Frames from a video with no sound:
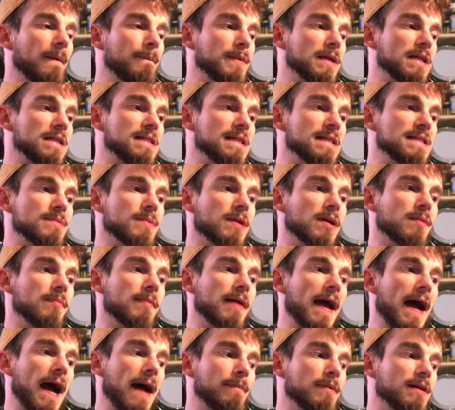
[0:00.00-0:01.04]
But it does make me
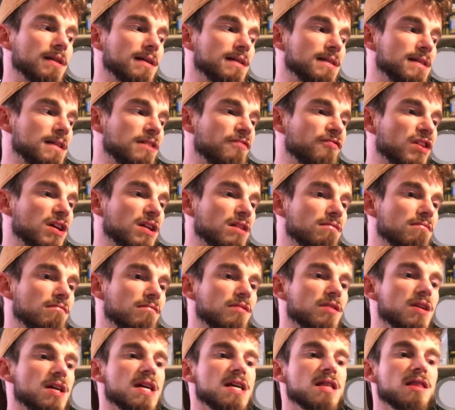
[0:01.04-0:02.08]
happy that
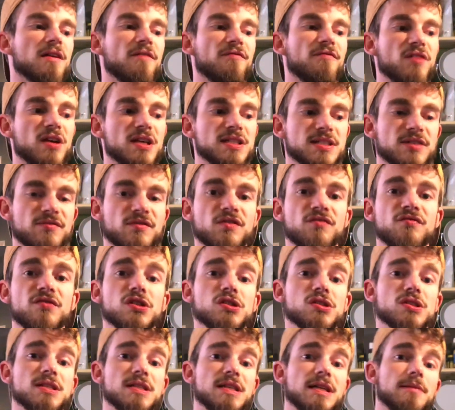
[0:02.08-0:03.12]
even in the face of
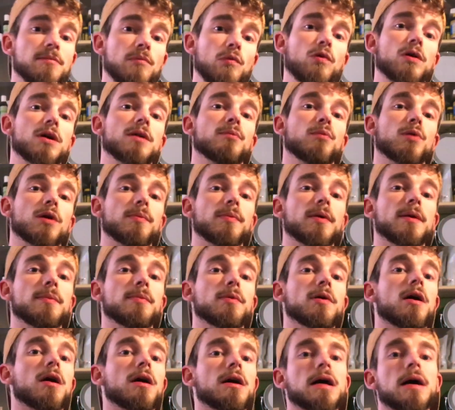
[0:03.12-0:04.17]
adversity, more and more
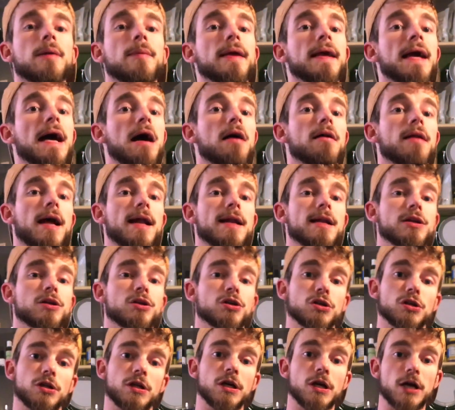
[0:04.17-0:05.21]
people are coming out at an
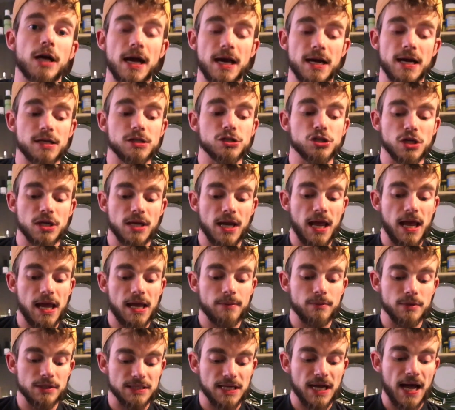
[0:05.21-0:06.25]
earlier age and
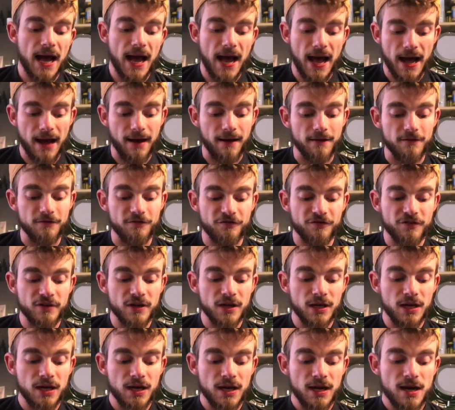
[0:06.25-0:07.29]
able to have
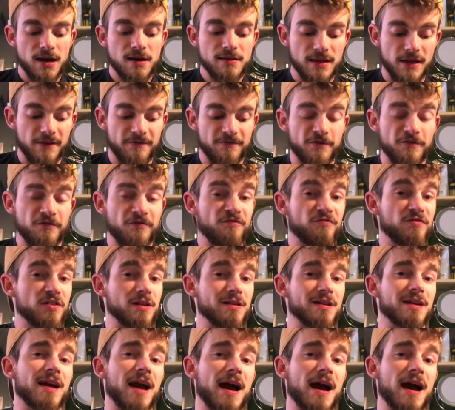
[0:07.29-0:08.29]
that fulfilling